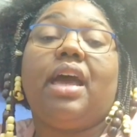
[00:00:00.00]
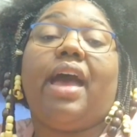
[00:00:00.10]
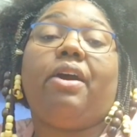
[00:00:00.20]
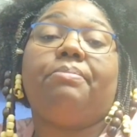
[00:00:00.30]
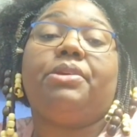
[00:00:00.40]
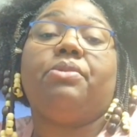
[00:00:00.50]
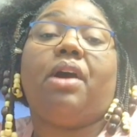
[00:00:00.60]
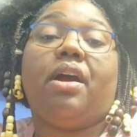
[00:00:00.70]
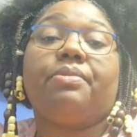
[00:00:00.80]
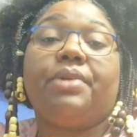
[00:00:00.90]
I hope you
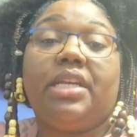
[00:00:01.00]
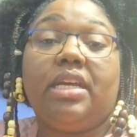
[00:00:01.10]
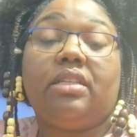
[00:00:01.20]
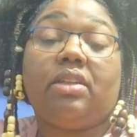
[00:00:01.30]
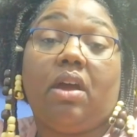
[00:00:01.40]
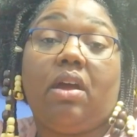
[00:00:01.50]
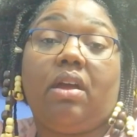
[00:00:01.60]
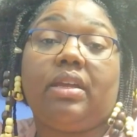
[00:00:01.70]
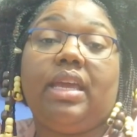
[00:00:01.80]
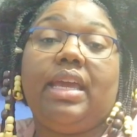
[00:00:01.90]
are reading
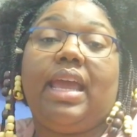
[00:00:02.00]
along.